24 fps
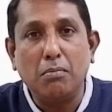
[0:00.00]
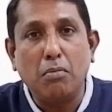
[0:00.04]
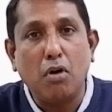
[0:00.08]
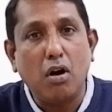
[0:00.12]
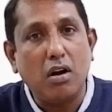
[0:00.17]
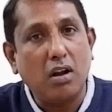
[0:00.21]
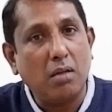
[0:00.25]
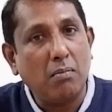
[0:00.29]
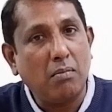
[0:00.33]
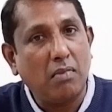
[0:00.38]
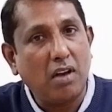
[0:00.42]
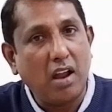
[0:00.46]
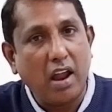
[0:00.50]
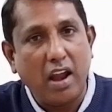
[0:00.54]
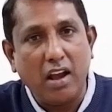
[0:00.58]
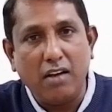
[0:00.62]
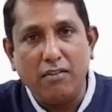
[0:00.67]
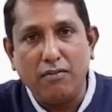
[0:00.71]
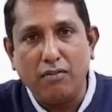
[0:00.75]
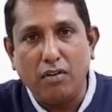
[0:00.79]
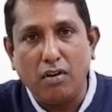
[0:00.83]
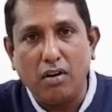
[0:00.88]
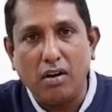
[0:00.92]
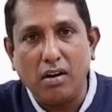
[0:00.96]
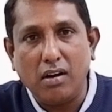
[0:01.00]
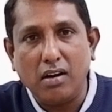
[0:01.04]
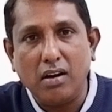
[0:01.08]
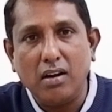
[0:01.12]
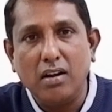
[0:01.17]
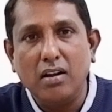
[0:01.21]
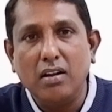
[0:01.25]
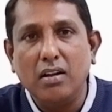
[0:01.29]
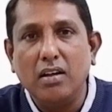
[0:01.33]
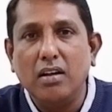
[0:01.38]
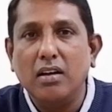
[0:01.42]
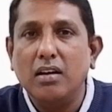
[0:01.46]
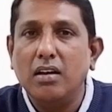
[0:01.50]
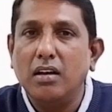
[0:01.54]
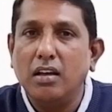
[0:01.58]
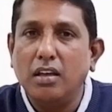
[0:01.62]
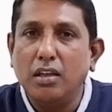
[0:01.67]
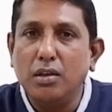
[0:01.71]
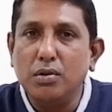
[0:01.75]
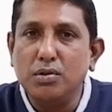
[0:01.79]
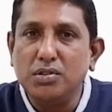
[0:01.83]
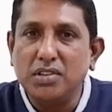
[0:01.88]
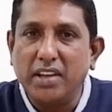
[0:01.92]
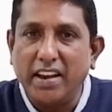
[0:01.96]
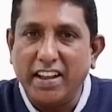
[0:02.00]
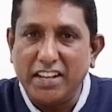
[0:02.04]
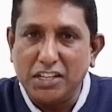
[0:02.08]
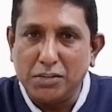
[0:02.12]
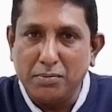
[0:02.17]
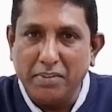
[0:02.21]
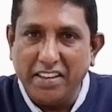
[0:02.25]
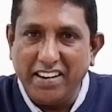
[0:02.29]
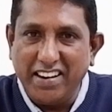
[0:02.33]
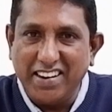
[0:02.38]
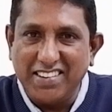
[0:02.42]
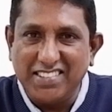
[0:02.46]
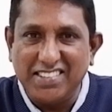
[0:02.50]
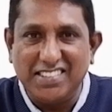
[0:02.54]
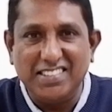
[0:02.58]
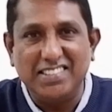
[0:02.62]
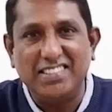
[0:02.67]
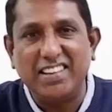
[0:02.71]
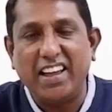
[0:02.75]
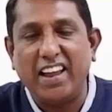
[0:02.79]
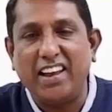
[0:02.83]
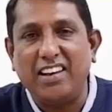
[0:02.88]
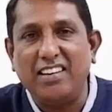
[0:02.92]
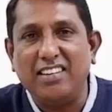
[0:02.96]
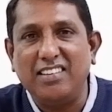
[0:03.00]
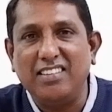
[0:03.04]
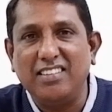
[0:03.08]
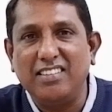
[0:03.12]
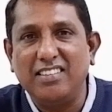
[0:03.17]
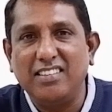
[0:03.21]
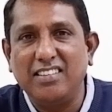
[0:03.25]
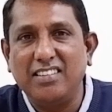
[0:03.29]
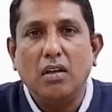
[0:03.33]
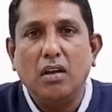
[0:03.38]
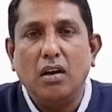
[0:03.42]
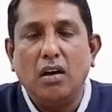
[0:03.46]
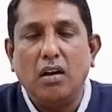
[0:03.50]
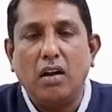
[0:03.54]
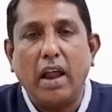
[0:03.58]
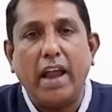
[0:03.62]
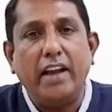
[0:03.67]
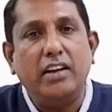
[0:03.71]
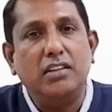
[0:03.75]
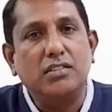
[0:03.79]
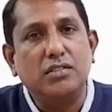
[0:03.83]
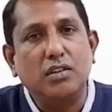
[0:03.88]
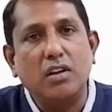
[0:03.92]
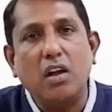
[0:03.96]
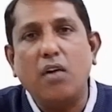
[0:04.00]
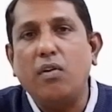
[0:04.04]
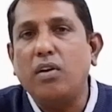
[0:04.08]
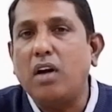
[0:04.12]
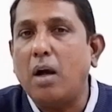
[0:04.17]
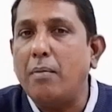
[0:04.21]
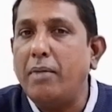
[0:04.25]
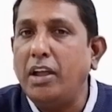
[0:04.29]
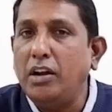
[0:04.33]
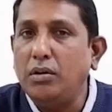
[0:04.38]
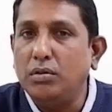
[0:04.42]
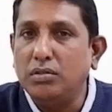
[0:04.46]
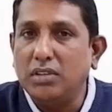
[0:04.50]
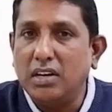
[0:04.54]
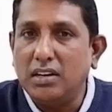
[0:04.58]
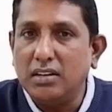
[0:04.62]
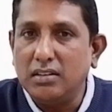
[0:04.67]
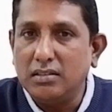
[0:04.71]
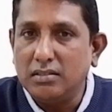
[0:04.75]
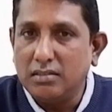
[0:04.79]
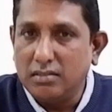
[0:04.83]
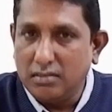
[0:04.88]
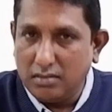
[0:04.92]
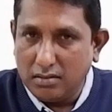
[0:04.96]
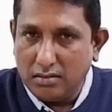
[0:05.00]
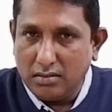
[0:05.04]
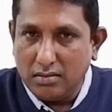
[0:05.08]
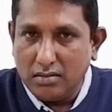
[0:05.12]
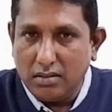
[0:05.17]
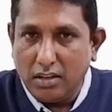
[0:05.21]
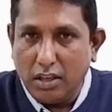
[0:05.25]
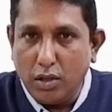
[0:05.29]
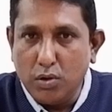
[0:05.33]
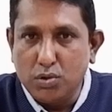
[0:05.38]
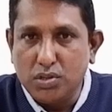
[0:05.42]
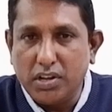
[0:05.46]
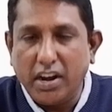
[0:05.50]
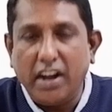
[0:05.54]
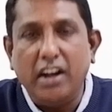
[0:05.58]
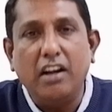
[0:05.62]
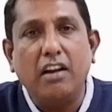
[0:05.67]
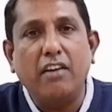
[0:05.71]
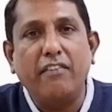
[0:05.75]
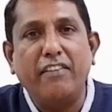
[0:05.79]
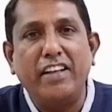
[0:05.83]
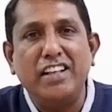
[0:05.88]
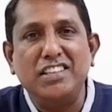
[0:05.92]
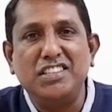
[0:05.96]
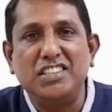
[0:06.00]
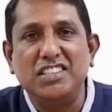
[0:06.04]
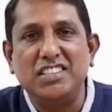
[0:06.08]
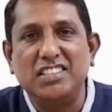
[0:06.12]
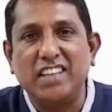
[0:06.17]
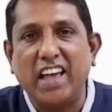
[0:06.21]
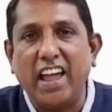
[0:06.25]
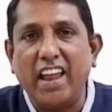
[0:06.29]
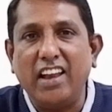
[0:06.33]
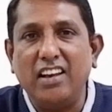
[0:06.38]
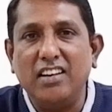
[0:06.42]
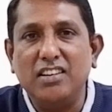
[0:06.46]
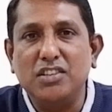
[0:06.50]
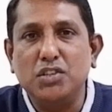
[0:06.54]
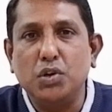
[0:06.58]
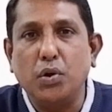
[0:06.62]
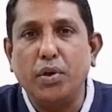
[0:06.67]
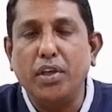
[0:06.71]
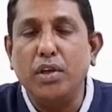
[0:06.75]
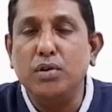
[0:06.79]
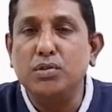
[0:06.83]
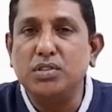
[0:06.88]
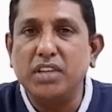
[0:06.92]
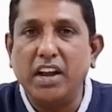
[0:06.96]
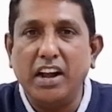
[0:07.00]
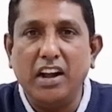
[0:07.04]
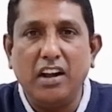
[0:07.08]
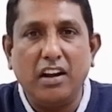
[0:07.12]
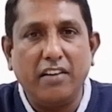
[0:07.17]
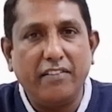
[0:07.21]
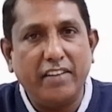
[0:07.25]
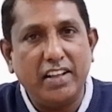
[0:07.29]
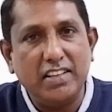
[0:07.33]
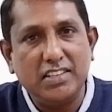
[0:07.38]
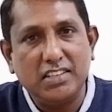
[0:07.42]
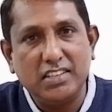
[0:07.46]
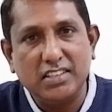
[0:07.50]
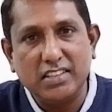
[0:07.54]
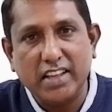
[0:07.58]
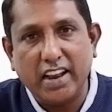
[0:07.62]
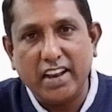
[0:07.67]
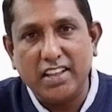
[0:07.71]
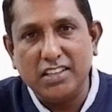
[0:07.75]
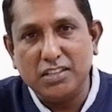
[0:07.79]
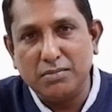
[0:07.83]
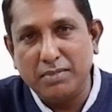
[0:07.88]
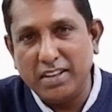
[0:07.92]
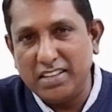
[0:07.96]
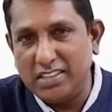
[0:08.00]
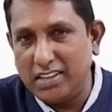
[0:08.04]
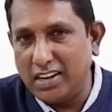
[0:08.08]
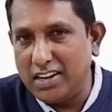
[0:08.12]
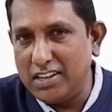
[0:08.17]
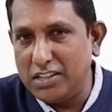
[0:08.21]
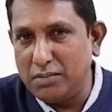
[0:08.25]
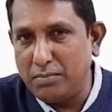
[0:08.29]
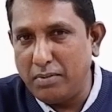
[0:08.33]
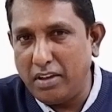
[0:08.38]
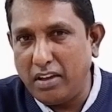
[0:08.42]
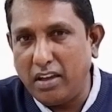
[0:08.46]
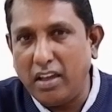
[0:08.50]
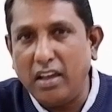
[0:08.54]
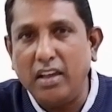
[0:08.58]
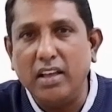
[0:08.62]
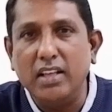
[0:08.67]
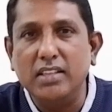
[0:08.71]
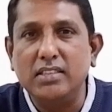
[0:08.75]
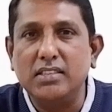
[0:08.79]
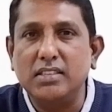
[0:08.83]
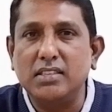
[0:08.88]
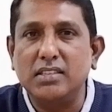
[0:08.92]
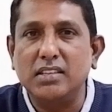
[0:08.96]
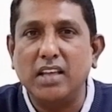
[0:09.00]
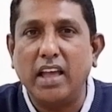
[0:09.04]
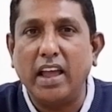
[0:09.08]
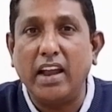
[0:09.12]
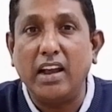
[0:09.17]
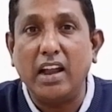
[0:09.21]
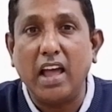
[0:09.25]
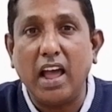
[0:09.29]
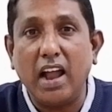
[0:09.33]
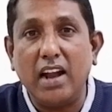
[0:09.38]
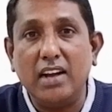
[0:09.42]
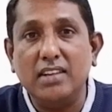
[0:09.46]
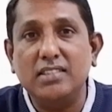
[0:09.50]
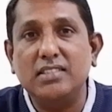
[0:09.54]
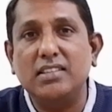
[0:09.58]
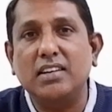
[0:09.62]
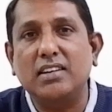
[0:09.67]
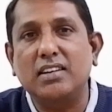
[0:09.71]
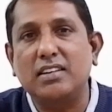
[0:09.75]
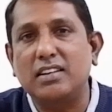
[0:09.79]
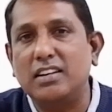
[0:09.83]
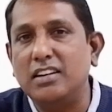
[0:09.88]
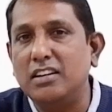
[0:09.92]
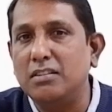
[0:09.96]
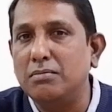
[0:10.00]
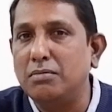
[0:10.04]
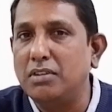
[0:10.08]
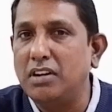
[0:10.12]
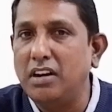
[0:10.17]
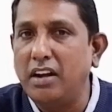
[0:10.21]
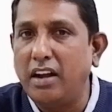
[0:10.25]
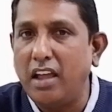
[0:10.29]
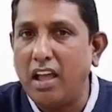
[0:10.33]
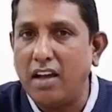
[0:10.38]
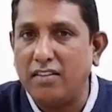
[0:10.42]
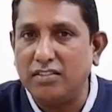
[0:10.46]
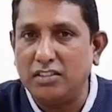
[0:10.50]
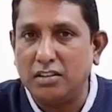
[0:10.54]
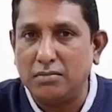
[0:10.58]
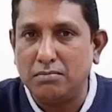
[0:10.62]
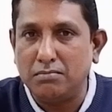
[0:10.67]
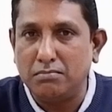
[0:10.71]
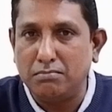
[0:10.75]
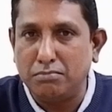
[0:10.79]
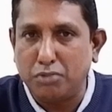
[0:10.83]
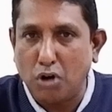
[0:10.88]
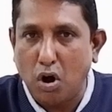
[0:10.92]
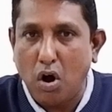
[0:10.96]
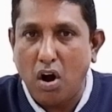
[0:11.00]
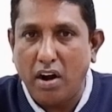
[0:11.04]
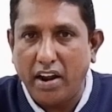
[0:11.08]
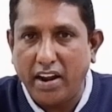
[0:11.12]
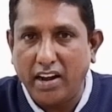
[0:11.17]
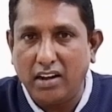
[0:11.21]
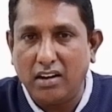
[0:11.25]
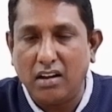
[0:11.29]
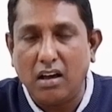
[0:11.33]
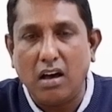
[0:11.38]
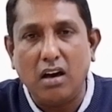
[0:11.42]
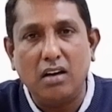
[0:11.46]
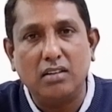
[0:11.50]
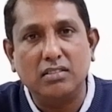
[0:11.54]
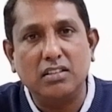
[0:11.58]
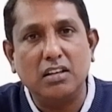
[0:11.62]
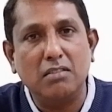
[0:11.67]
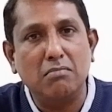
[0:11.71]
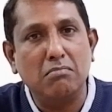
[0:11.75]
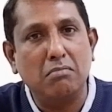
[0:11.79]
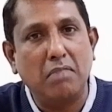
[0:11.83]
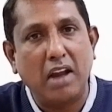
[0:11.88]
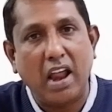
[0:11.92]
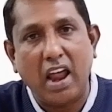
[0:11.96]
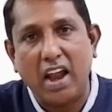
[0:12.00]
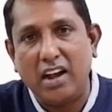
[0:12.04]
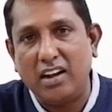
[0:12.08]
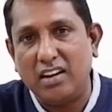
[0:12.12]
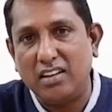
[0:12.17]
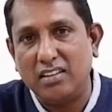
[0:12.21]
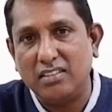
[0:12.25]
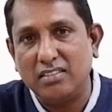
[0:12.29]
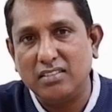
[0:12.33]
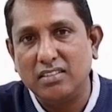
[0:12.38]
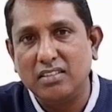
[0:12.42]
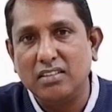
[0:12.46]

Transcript: bottom line for user experience design. Right, so now coming to the user interface design. So user interface design is basically speaking, it's enhance the credibility of the product or the brand.